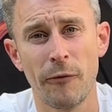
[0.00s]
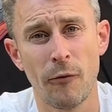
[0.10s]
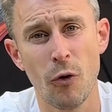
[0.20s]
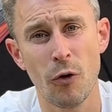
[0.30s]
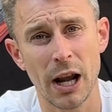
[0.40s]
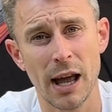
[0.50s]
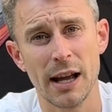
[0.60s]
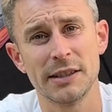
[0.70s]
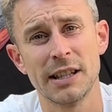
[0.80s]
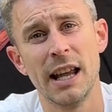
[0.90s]

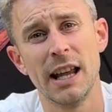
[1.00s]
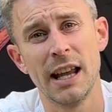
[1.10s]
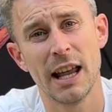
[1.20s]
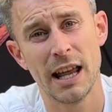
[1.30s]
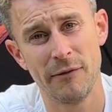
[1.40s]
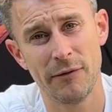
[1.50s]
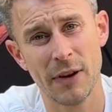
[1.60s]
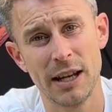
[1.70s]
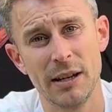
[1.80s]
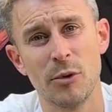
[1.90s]
Forclaz
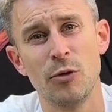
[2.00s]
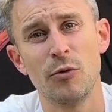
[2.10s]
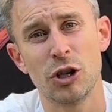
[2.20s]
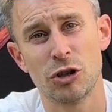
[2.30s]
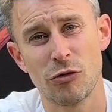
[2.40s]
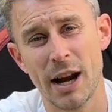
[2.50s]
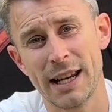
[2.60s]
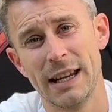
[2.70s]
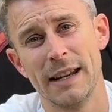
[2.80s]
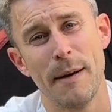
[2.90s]
inflatable
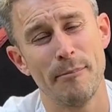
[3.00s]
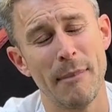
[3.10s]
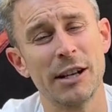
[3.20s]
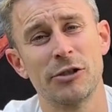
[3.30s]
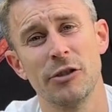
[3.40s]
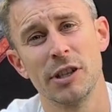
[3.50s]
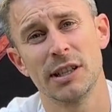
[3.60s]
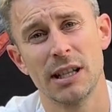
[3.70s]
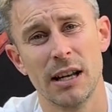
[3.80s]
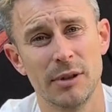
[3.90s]
trekking
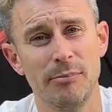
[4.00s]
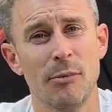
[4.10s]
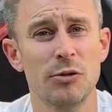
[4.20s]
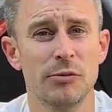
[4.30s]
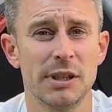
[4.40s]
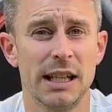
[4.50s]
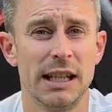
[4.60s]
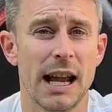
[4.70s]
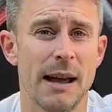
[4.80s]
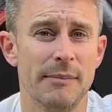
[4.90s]
mattress. Now the model's
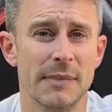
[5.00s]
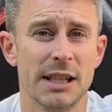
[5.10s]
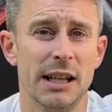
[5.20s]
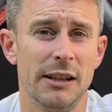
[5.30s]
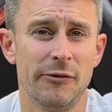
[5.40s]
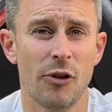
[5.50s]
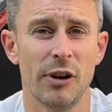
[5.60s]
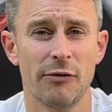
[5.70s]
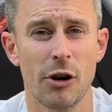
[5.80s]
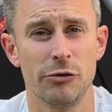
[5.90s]
the
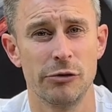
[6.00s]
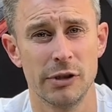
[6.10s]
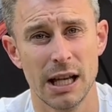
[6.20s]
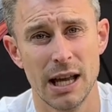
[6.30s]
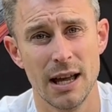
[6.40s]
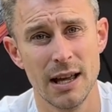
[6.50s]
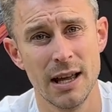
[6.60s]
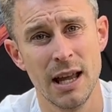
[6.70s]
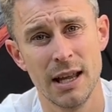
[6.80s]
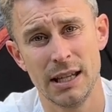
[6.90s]
MT500 Air.
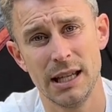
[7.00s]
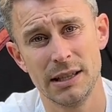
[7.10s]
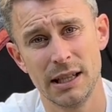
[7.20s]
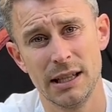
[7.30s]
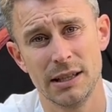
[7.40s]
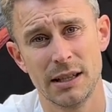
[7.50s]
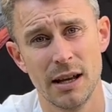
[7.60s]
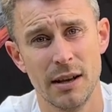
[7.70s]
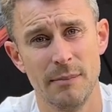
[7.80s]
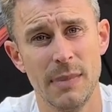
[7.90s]
This is
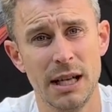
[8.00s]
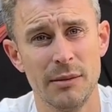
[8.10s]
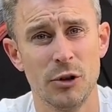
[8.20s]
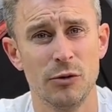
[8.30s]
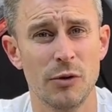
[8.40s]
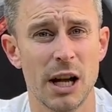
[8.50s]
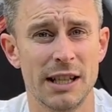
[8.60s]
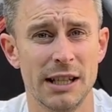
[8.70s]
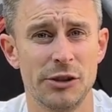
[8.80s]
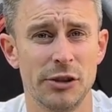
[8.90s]
the minimal
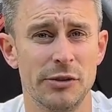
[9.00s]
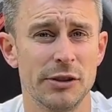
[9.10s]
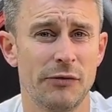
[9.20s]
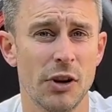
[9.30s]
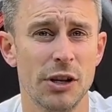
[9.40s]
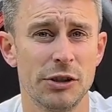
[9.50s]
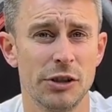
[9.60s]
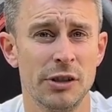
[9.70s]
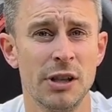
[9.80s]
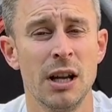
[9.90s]
editions
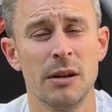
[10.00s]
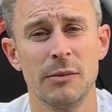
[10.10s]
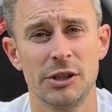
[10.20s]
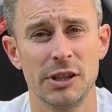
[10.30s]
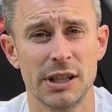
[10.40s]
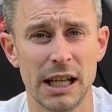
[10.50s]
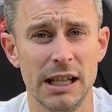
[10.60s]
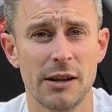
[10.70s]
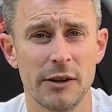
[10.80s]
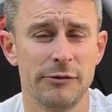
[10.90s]
version, which is
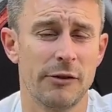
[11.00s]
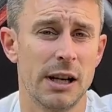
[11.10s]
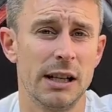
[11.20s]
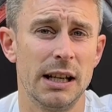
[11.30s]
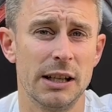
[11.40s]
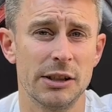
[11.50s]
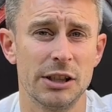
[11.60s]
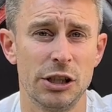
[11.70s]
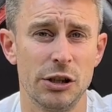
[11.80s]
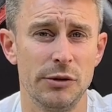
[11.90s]
eco-friendly because
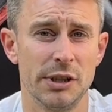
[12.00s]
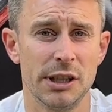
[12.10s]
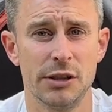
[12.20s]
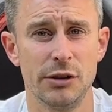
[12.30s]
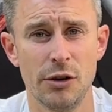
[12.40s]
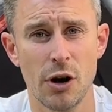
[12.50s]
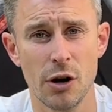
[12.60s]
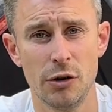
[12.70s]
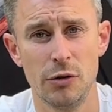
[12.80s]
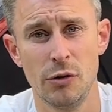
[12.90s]
it uses
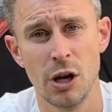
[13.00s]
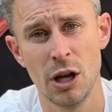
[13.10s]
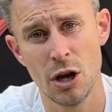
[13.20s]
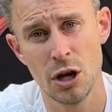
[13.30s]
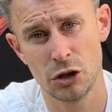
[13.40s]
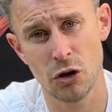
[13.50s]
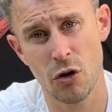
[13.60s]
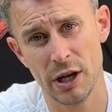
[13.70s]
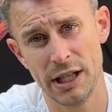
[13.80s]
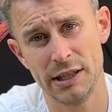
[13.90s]
no
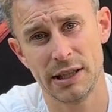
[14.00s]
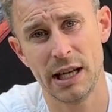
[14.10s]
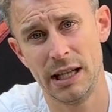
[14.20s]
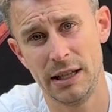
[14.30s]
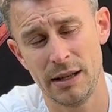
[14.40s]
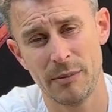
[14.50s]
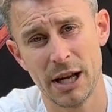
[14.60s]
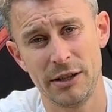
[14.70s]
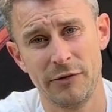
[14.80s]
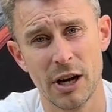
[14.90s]
dyes in the
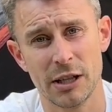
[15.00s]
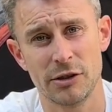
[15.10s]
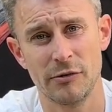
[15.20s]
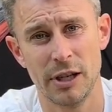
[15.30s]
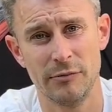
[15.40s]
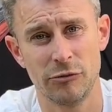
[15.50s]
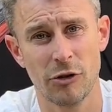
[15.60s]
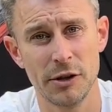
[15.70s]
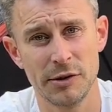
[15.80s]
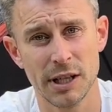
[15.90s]
manufacturing
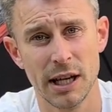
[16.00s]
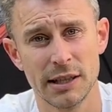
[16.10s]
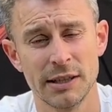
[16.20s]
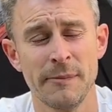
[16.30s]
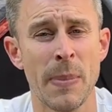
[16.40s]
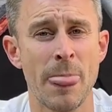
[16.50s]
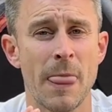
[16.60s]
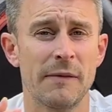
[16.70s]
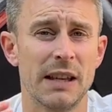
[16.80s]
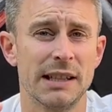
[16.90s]
process.
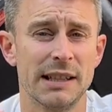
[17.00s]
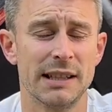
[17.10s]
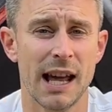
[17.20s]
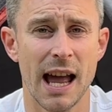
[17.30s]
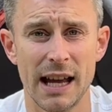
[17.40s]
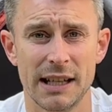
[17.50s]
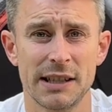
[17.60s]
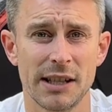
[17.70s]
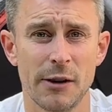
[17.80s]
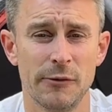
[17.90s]
Now this is the
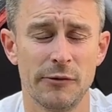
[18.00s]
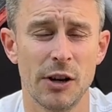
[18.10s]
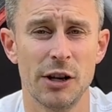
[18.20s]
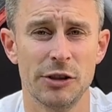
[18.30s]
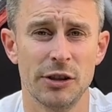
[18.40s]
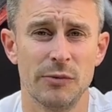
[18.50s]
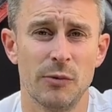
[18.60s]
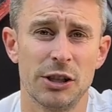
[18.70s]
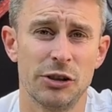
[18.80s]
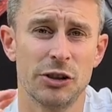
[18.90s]
XL version,
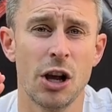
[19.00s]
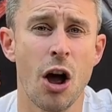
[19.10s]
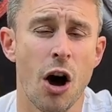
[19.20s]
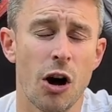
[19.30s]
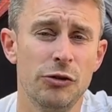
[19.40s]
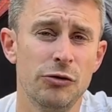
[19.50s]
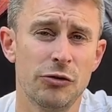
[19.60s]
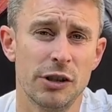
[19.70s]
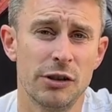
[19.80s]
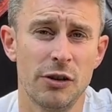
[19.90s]
which is
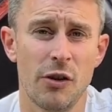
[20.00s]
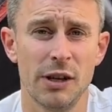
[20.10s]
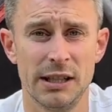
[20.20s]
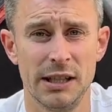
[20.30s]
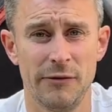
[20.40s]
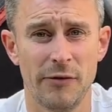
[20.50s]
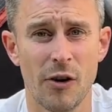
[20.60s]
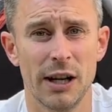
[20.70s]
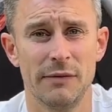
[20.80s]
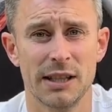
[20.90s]

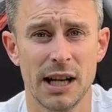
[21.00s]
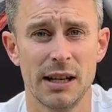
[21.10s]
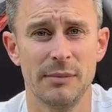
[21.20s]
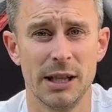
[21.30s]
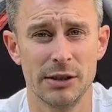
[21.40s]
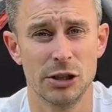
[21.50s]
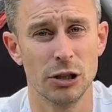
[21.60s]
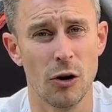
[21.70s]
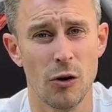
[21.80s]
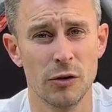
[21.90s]
195 centimeters
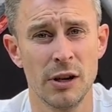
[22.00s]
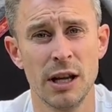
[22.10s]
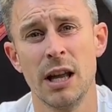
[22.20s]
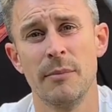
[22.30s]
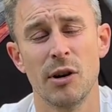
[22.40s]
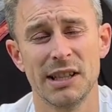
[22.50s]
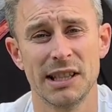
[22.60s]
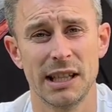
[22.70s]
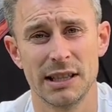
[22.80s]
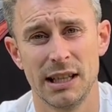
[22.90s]
long by
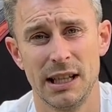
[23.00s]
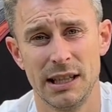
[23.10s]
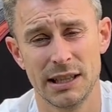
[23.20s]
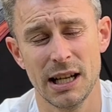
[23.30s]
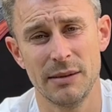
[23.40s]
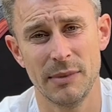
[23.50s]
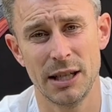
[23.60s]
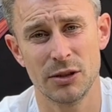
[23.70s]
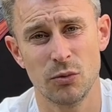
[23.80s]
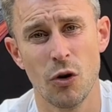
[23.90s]
60
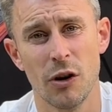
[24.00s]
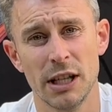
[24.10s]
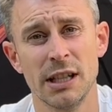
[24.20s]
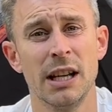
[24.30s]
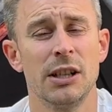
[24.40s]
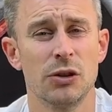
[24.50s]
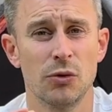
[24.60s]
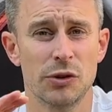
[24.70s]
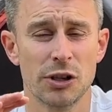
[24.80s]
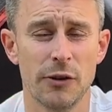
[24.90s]
centimeters wide. It's
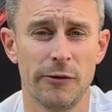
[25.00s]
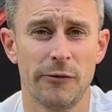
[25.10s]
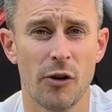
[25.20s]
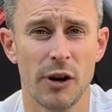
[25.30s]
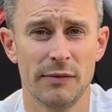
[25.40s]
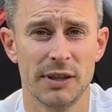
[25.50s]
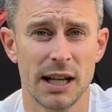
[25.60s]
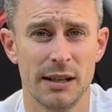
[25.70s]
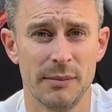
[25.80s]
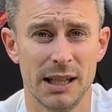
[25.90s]
also 5
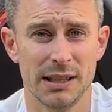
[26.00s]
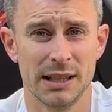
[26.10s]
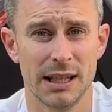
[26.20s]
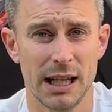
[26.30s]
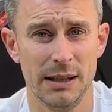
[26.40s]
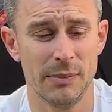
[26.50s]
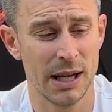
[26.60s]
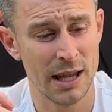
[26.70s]
centimeters deep.